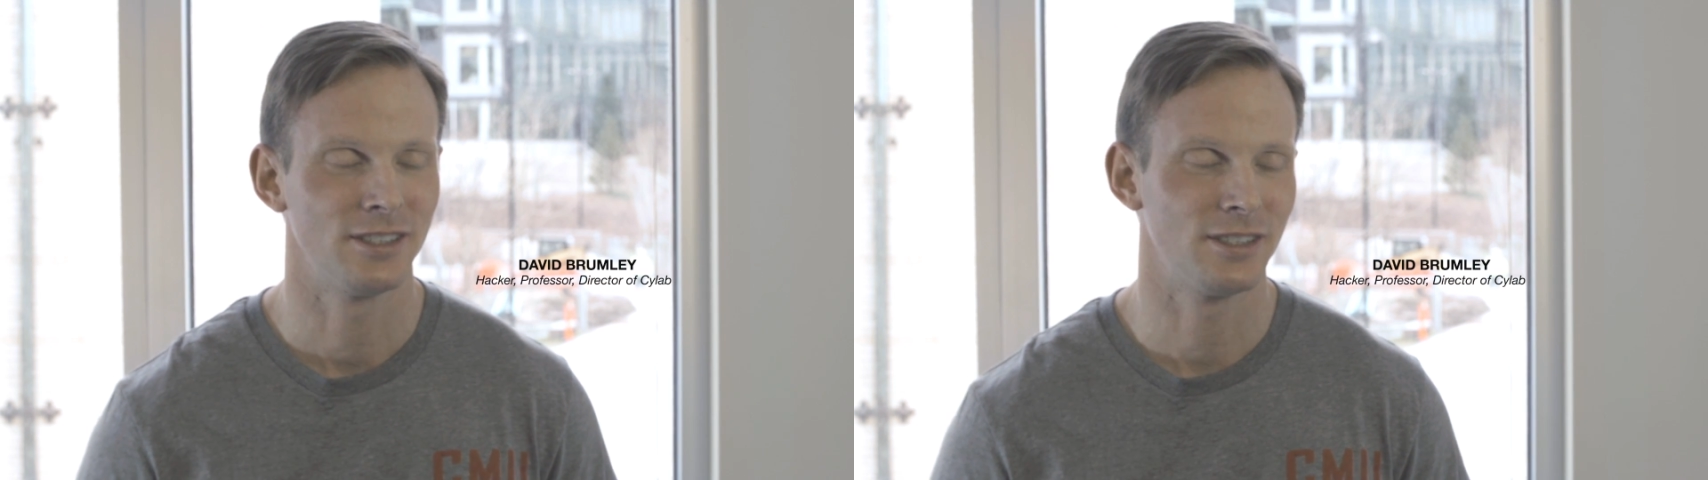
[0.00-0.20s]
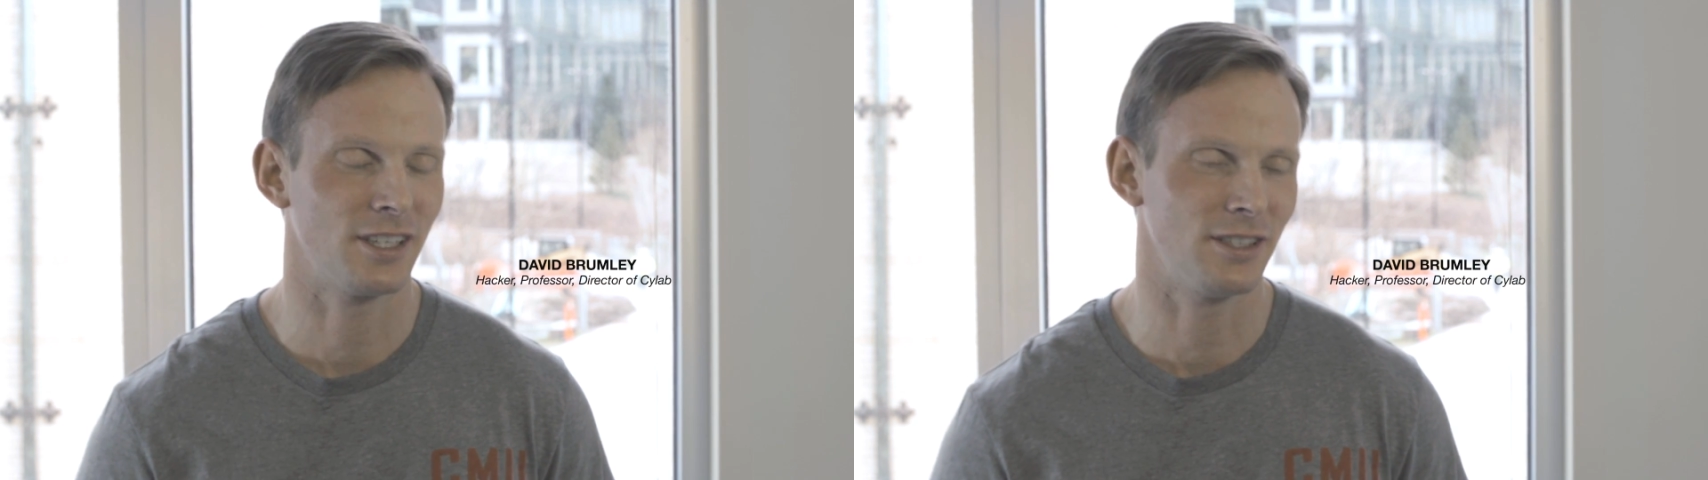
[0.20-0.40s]

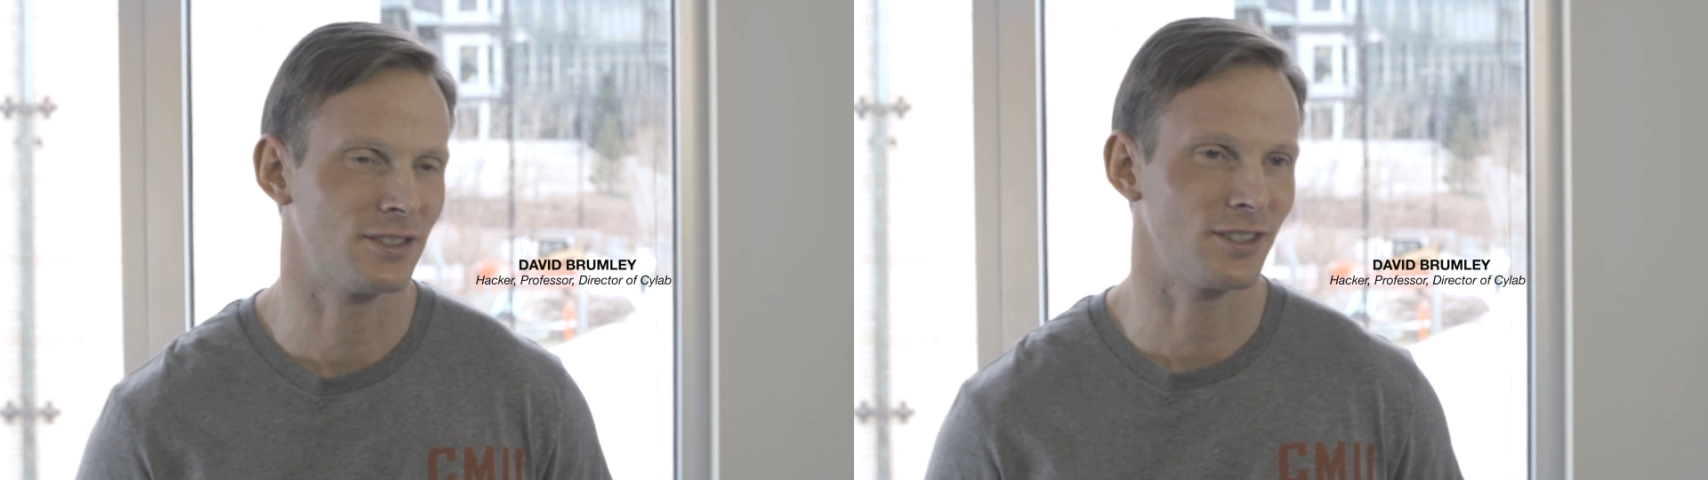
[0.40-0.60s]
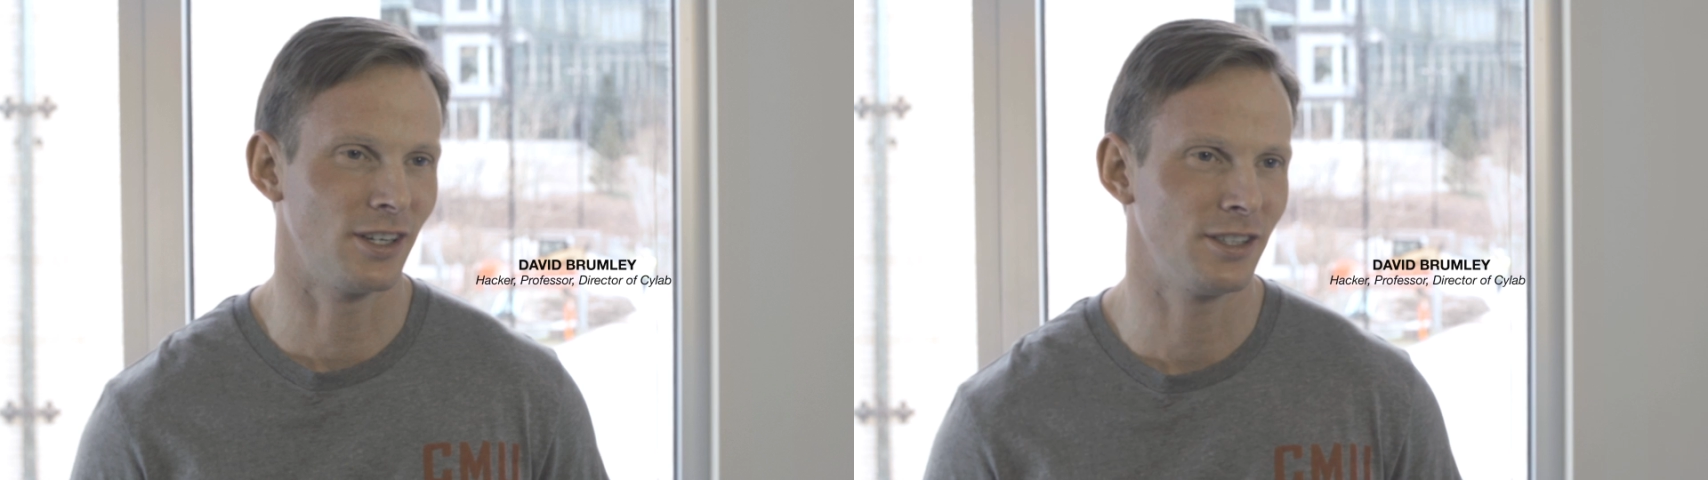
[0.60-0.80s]
To get
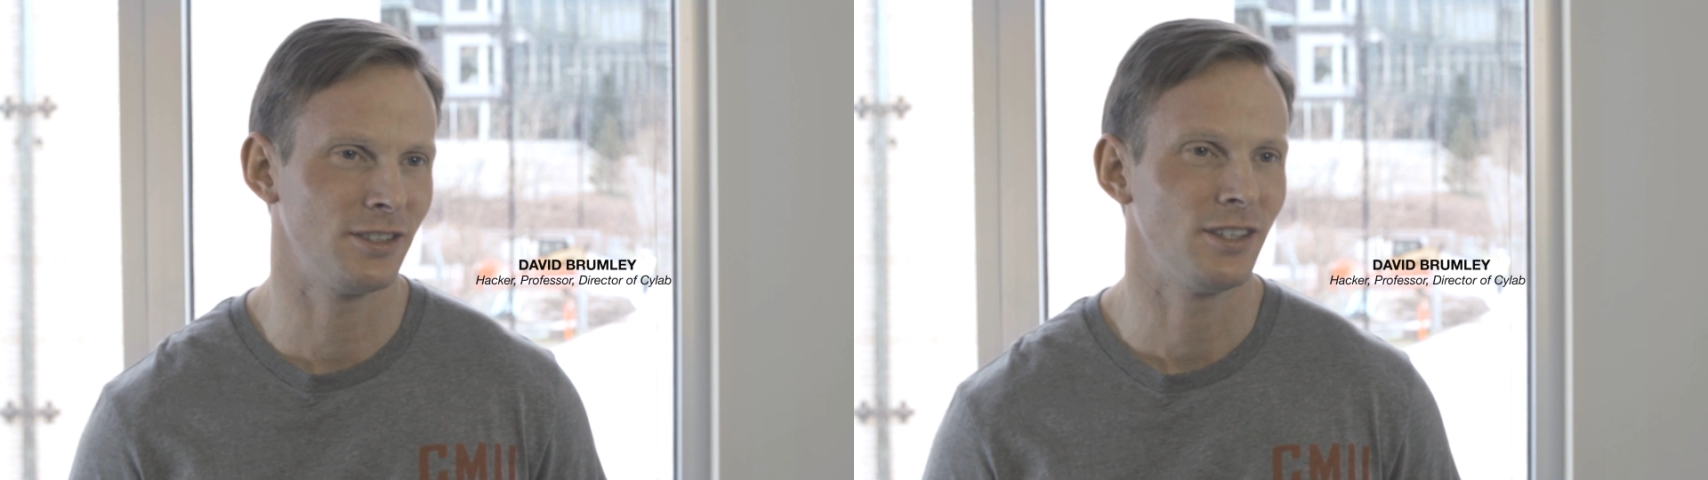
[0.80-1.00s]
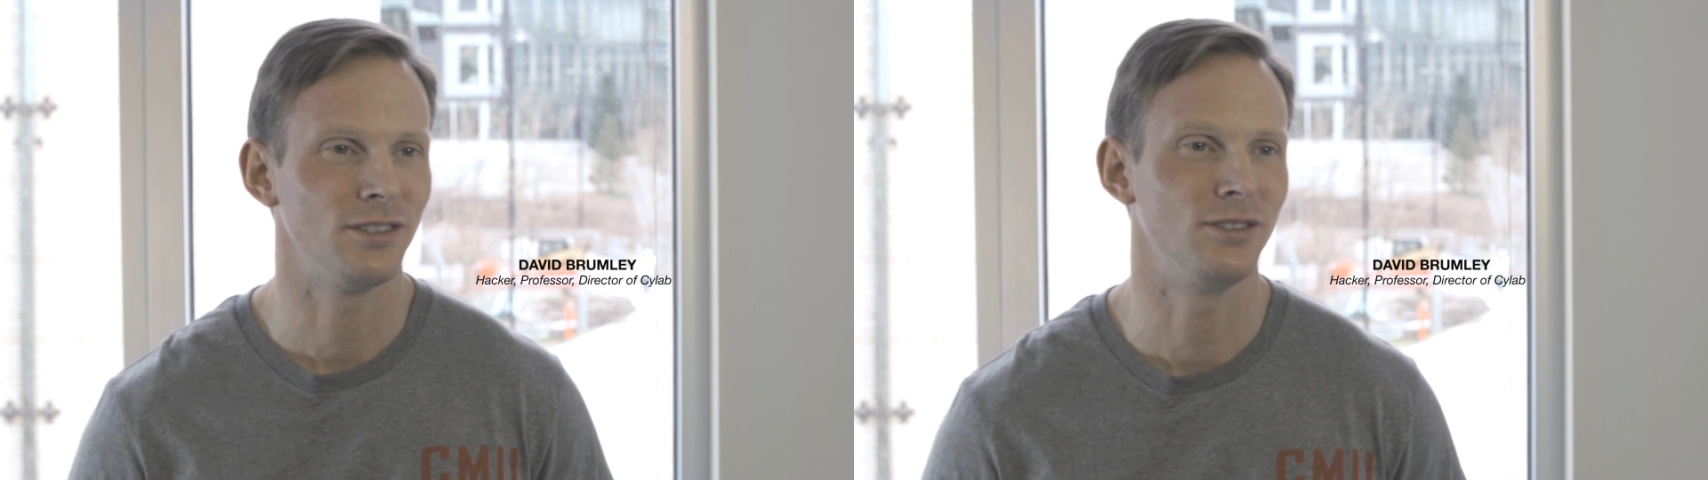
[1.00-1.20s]

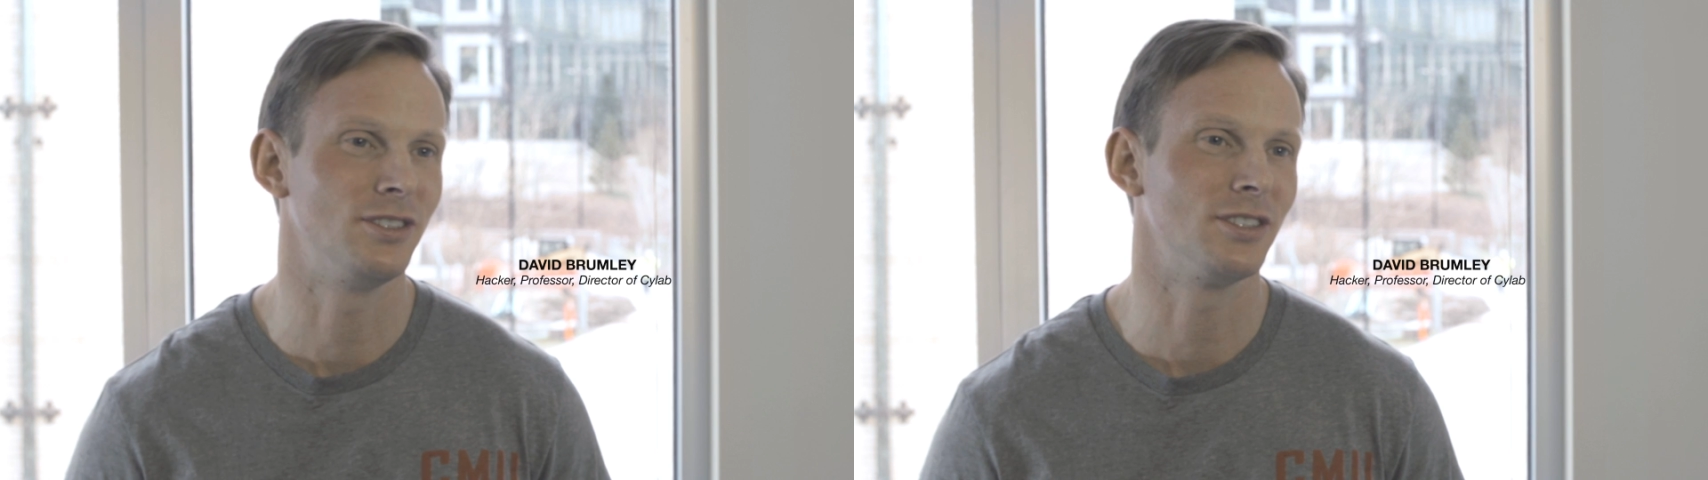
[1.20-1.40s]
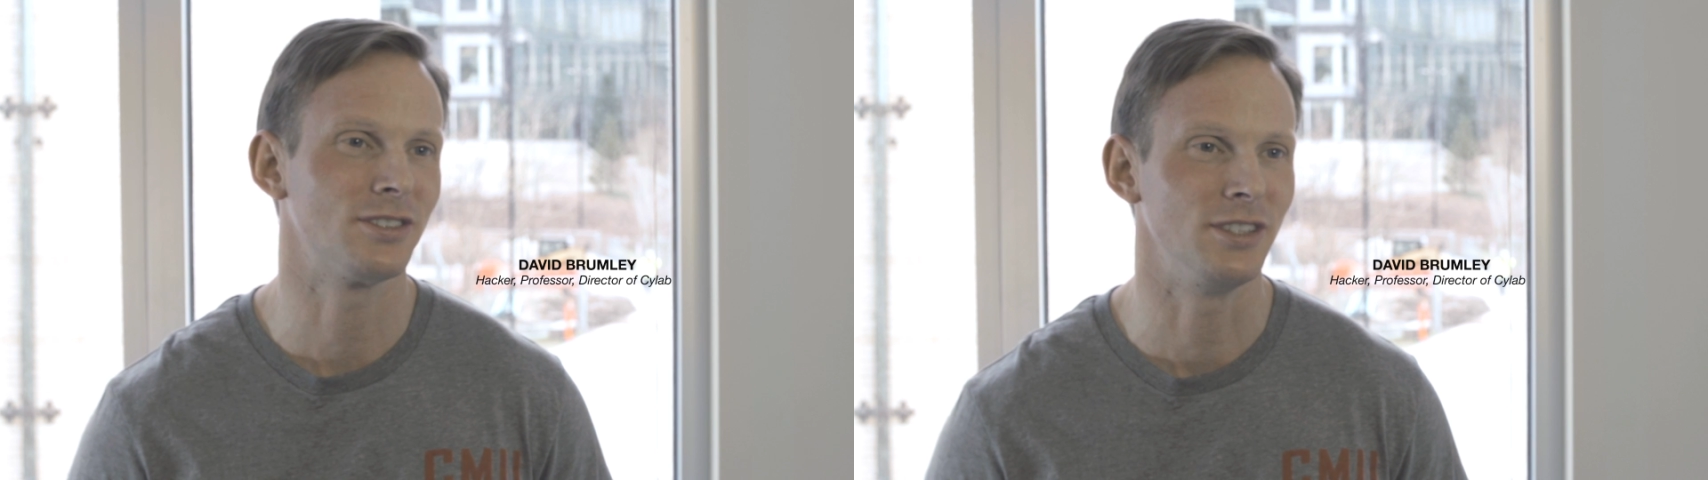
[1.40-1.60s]
started, you just